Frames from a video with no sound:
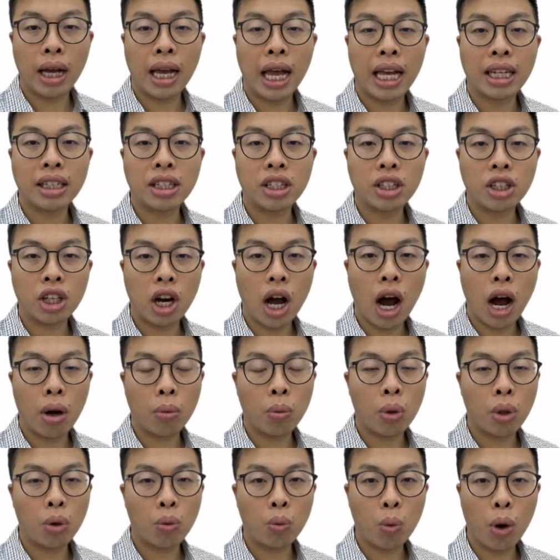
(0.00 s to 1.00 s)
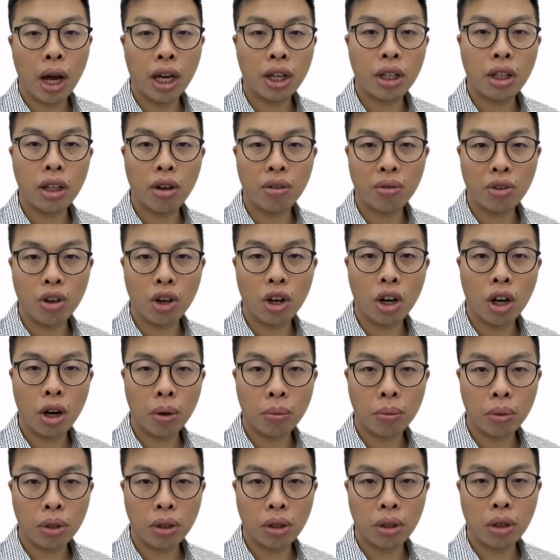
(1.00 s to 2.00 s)
Let's start with regular
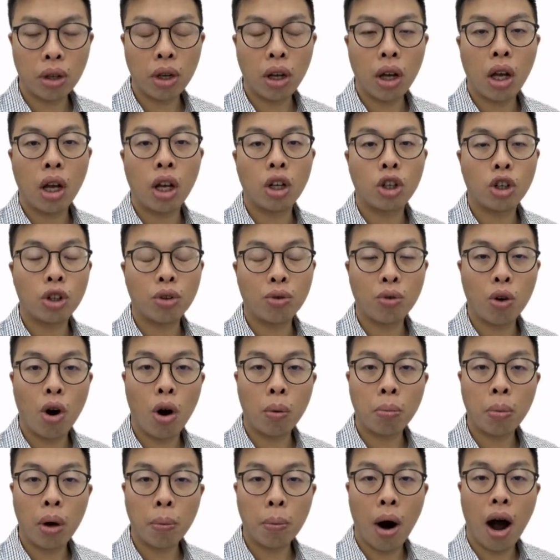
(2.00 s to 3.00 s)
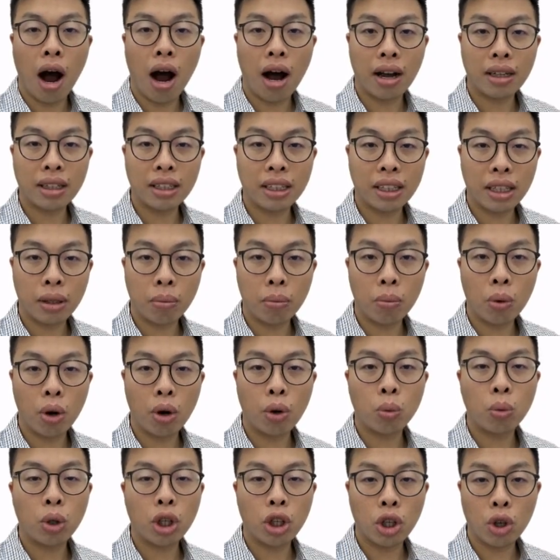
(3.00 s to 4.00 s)
verbs. To form the past
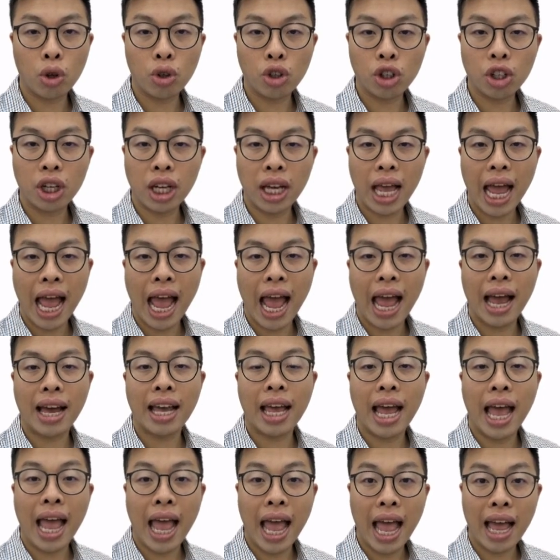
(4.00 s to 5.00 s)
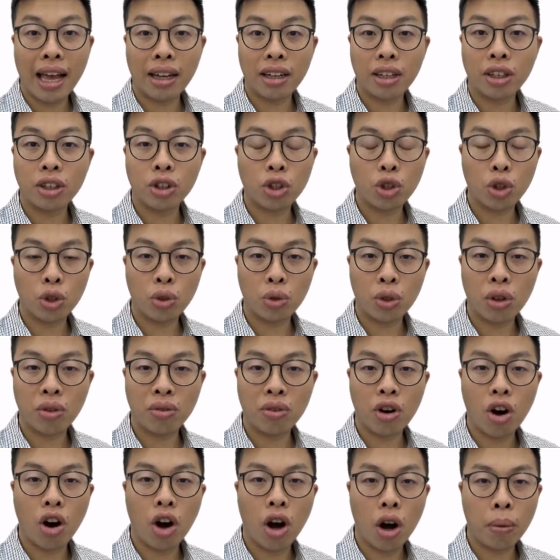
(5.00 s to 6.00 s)
simple, we usually add ed to the
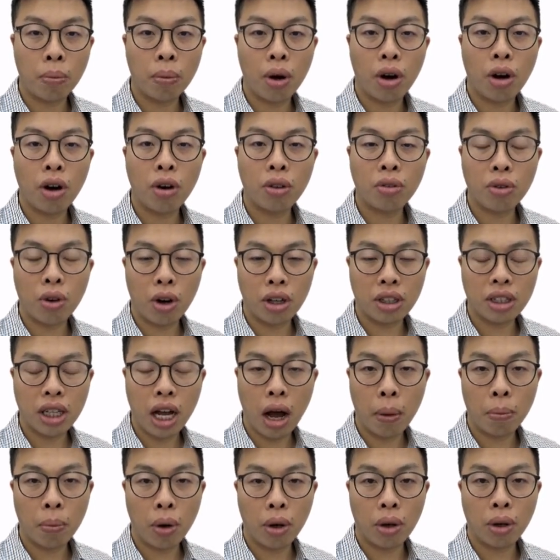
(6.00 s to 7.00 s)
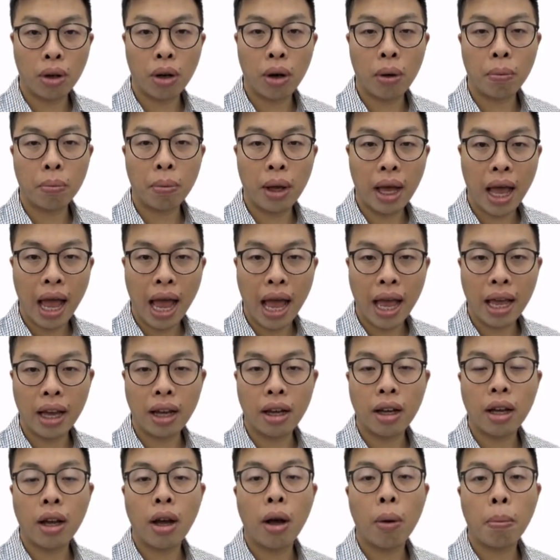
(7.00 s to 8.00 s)
verb. For example,
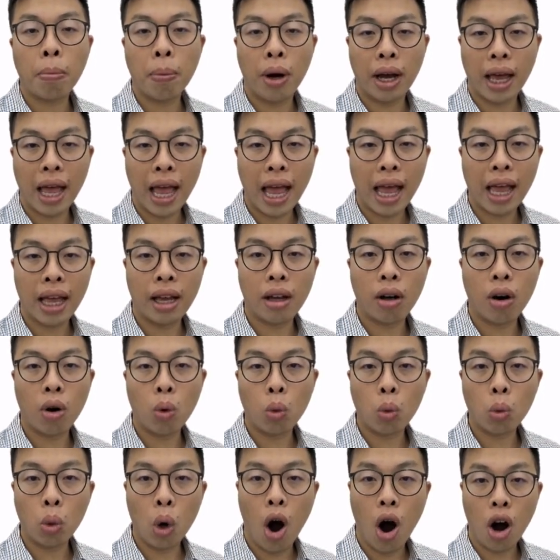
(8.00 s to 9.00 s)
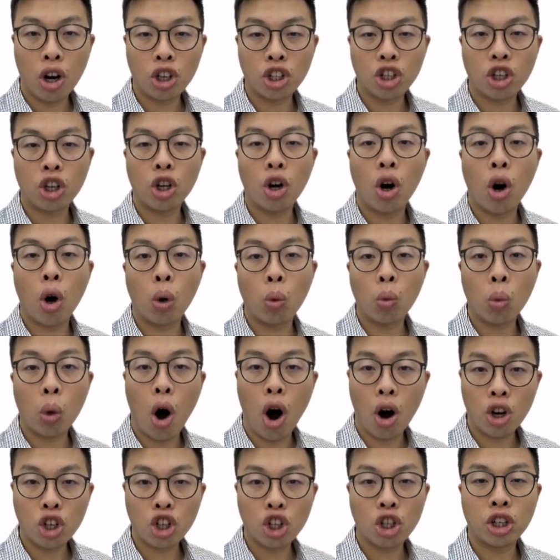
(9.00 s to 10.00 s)
play, played, watch,
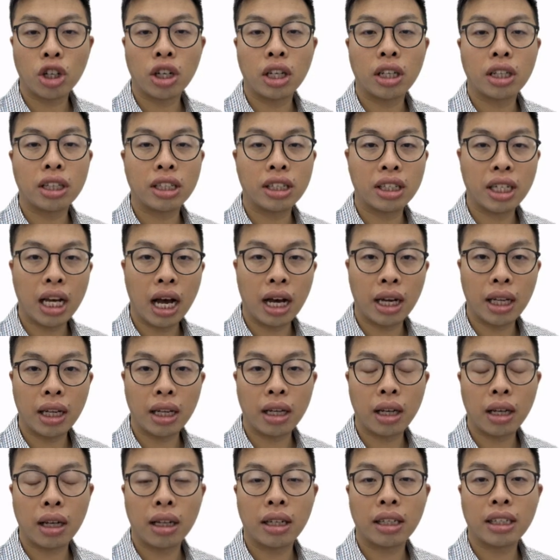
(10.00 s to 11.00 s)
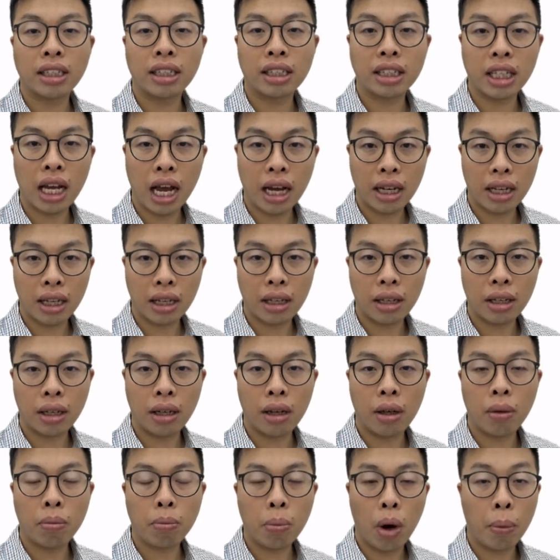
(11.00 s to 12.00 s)
watched, study, studied.
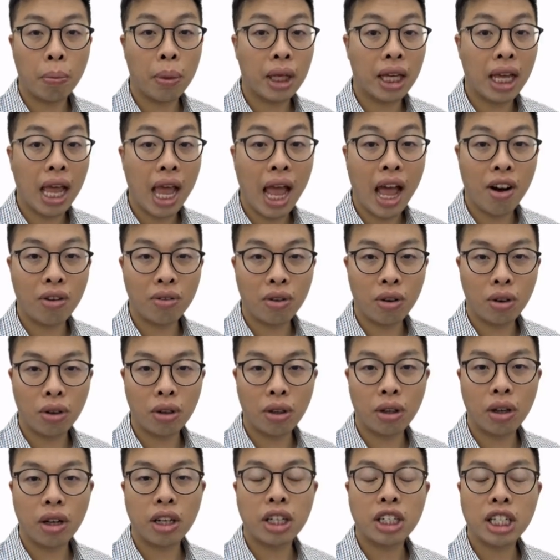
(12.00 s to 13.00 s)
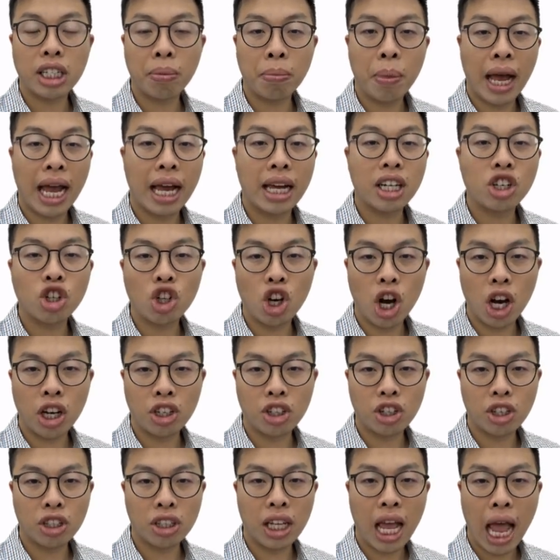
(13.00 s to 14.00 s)
But be careful, spelling
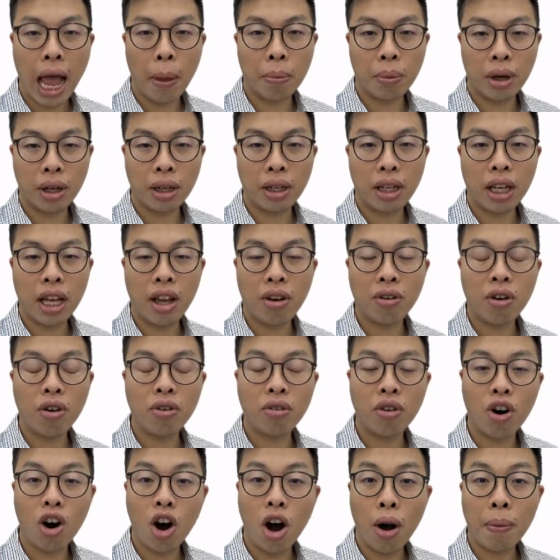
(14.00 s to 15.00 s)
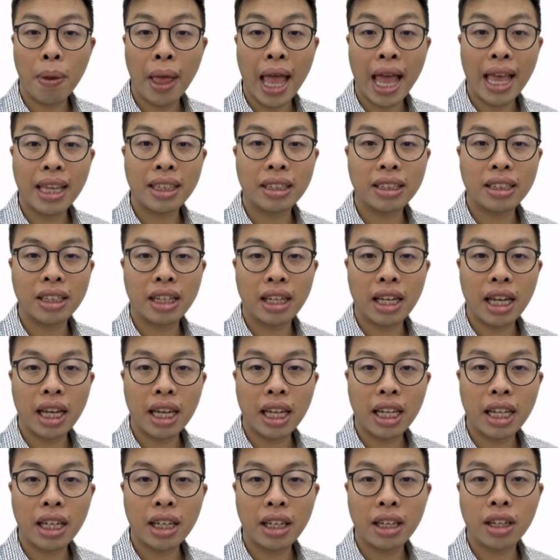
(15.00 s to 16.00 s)
changes happen. If a verb ends in
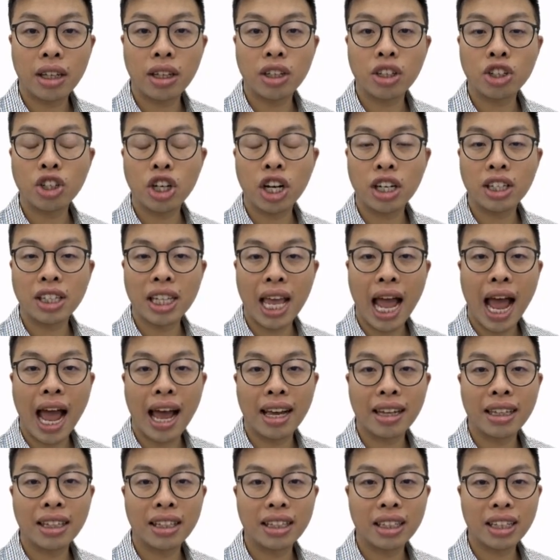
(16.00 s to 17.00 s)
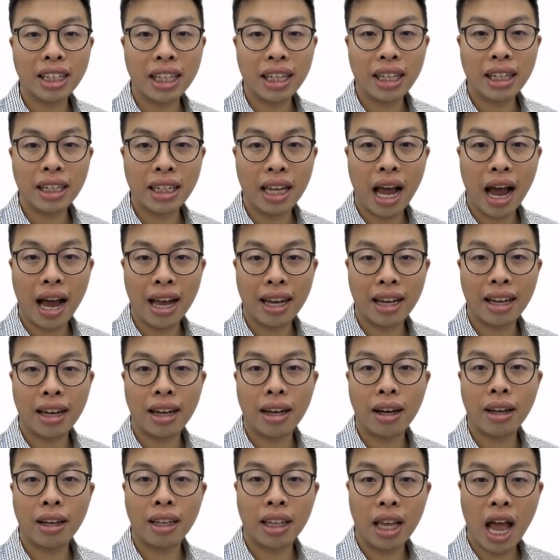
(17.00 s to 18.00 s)
E, just add D
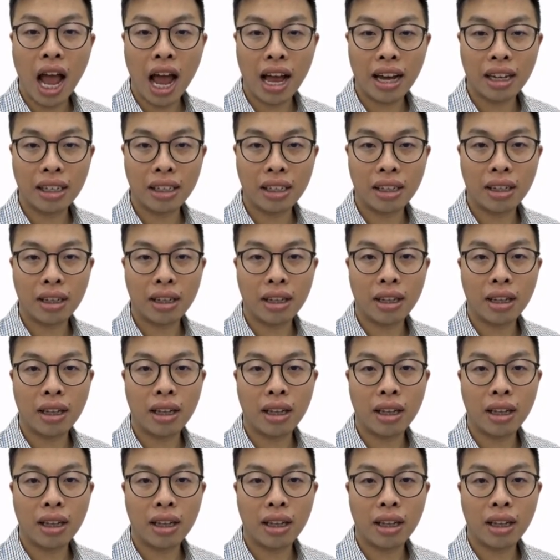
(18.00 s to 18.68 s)
like, liked.